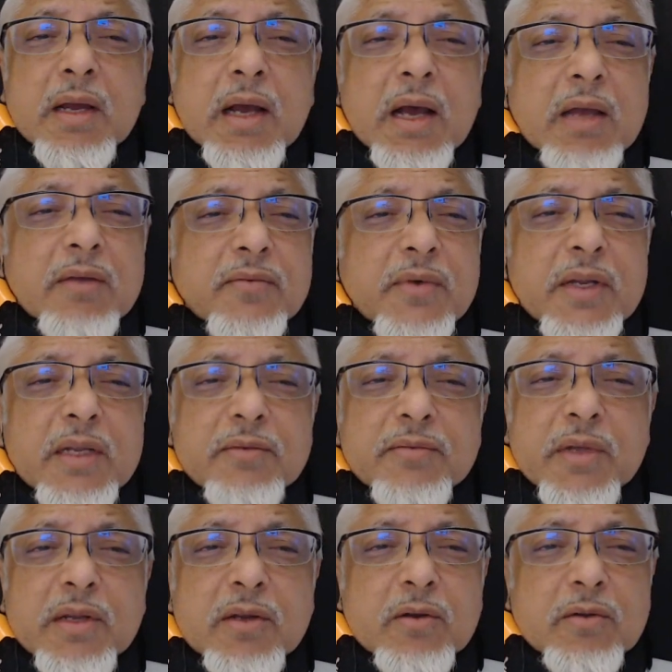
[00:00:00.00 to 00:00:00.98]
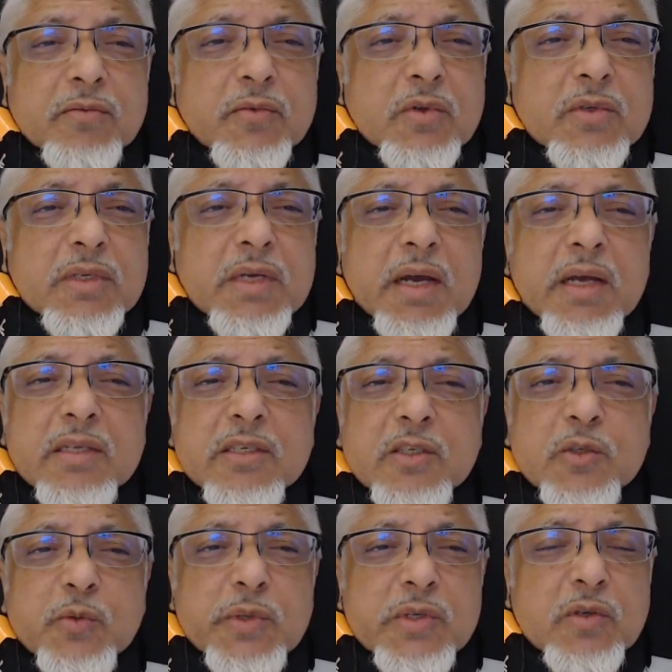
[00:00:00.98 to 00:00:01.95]
I find it very confusing. I
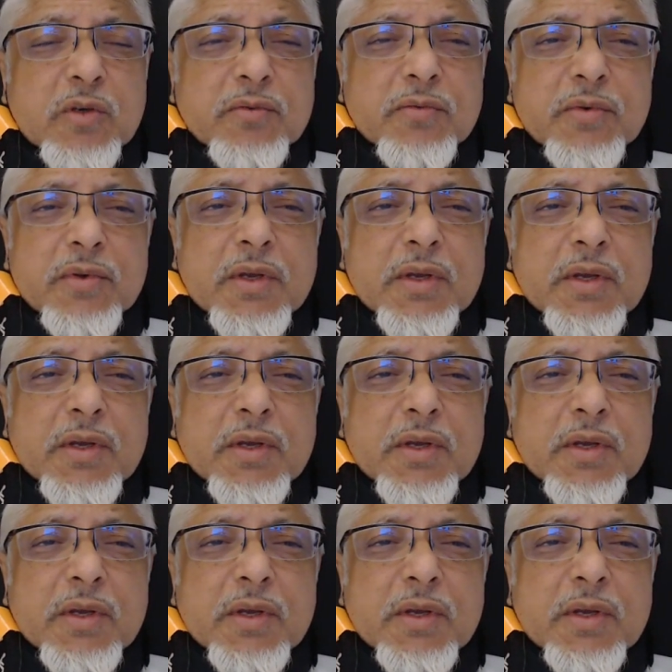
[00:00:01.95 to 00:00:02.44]
just switch off.